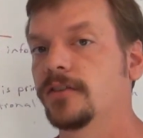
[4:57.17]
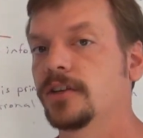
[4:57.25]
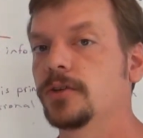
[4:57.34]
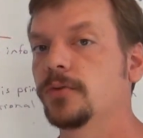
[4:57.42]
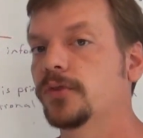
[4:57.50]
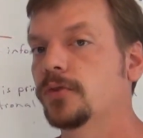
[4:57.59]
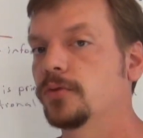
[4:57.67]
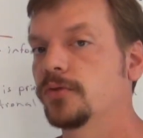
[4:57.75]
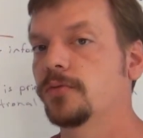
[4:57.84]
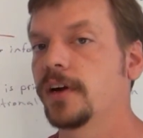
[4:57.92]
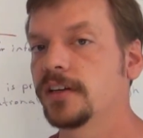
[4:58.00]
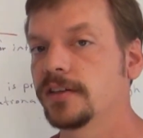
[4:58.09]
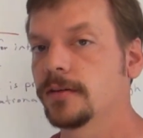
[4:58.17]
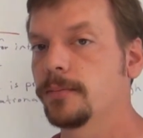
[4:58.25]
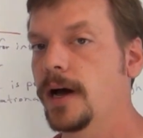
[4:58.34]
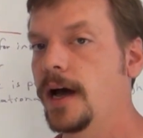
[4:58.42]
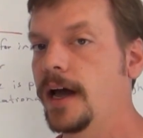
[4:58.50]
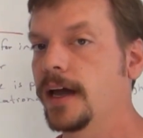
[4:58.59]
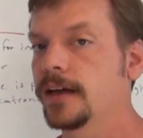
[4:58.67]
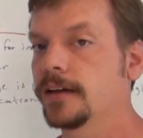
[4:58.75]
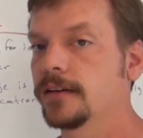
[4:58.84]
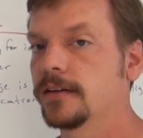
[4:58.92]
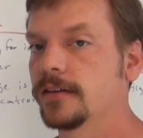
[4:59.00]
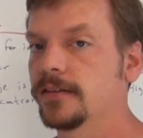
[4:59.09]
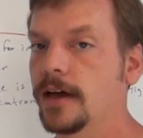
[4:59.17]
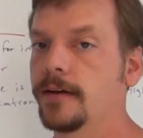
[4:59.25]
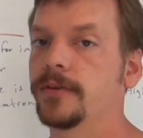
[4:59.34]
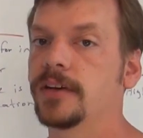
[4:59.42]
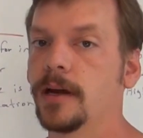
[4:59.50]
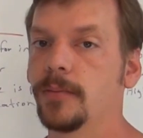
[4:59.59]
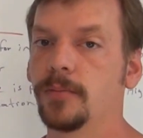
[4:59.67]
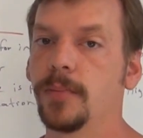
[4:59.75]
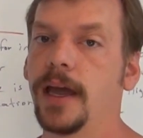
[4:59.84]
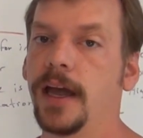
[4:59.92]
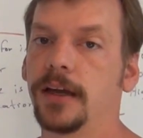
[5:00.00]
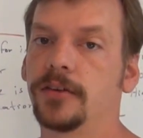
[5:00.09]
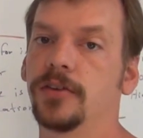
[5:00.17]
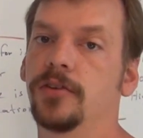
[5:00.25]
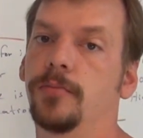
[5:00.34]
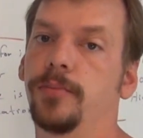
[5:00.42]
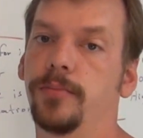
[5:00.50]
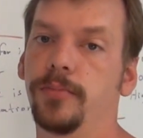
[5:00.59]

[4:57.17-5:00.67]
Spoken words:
The user who's ready to buy is often coming back to your